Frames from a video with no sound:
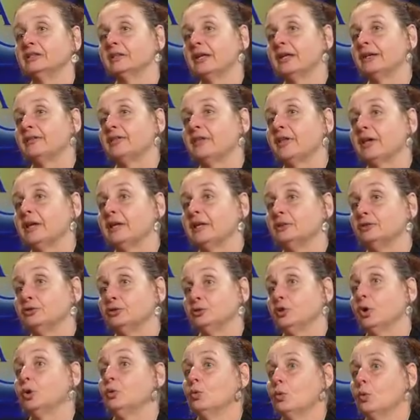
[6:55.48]
like they
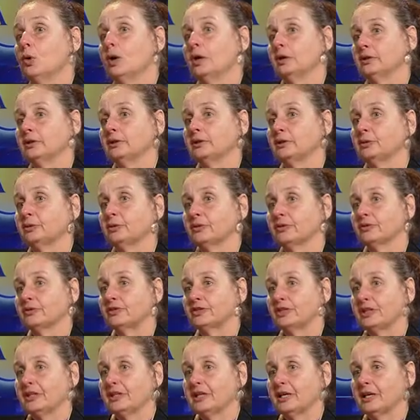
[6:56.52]
don't want to deal with
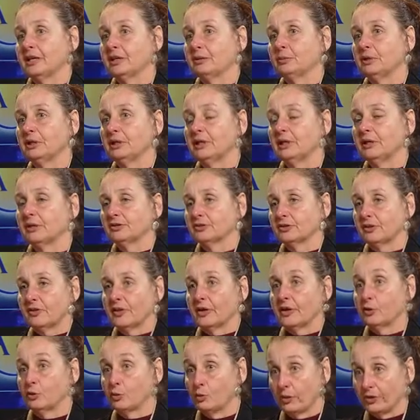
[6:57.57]
seeing anybody else and
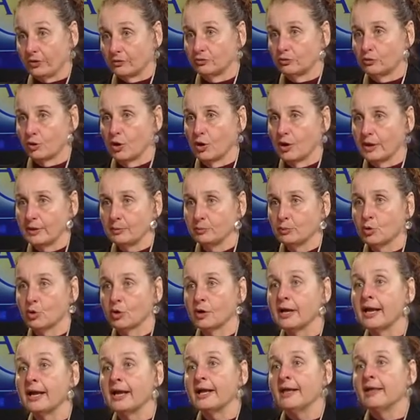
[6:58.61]
they are withdrawing
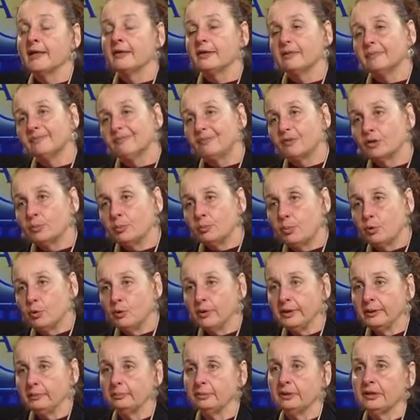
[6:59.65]
more. The
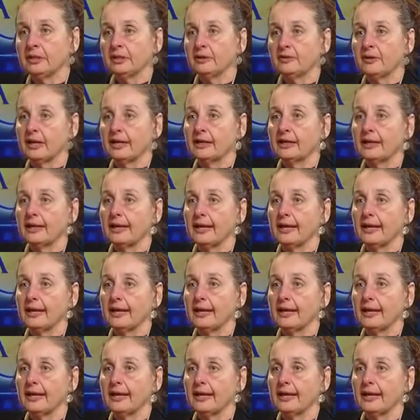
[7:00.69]
point being that